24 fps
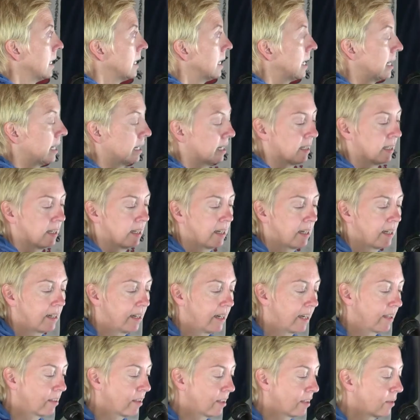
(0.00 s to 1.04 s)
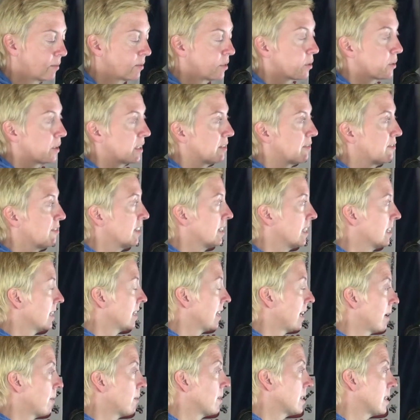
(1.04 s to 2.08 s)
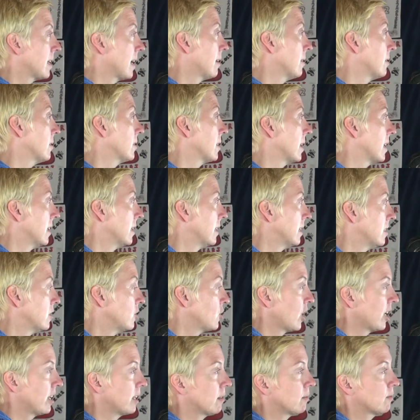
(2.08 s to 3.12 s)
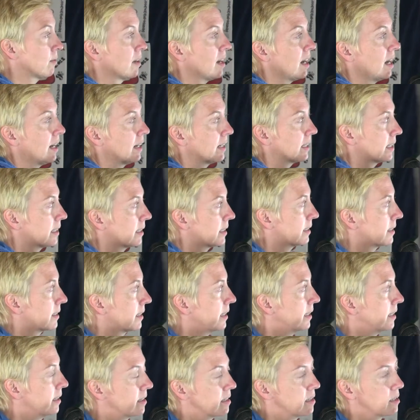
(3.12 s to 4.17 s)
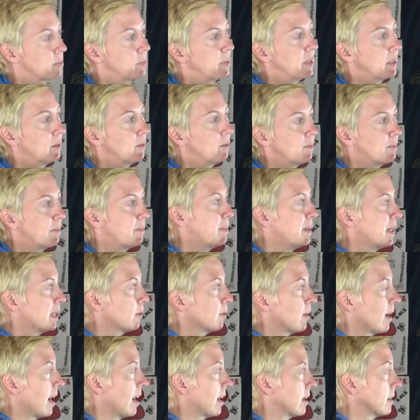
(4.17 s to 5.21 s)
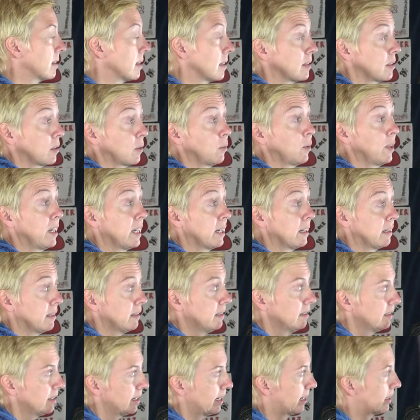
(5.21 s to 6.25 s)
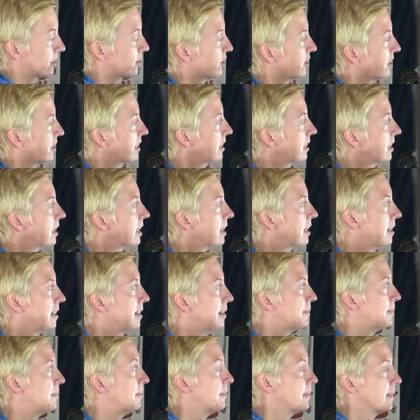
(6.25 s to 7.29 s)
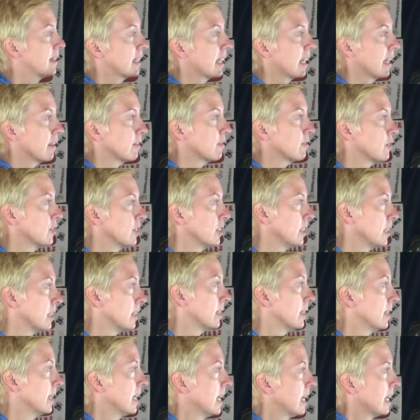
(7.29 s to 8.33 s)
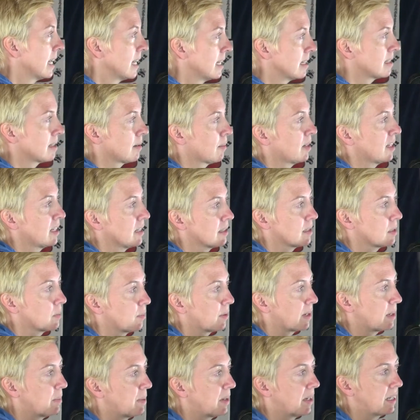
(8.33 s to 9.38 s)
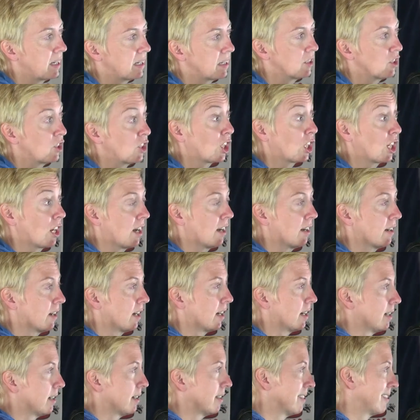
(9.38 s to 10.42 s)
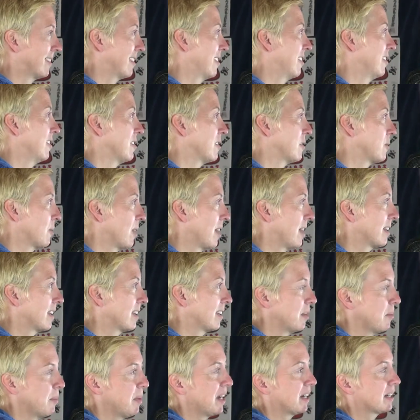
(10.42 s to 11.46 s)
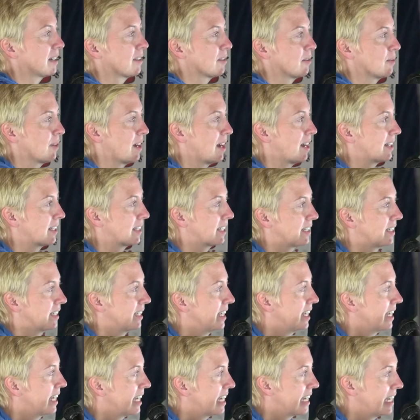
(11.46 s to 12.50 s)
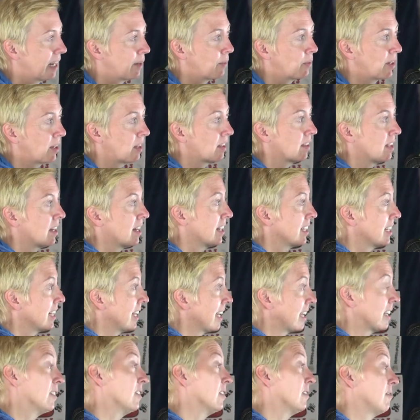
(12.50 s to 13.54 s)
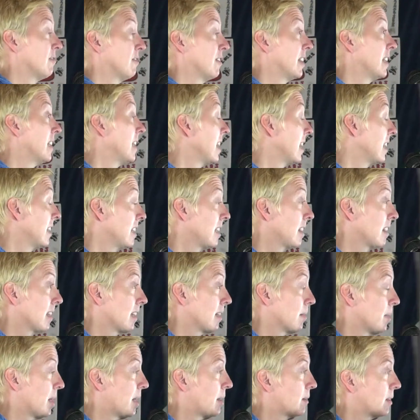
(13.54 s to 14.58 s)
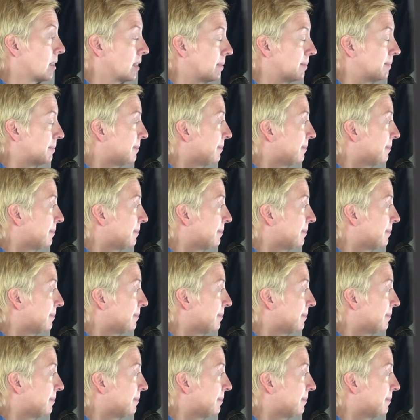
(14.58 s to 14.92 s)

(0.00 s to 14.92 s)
And I thought that was really funny, and then I was out in Giant Rock, this big rock that's a whale, actually, in California, and somebody had spray painted Shakara on this rock, on the back of the rock. And I went online, and I couldn't find anything about it.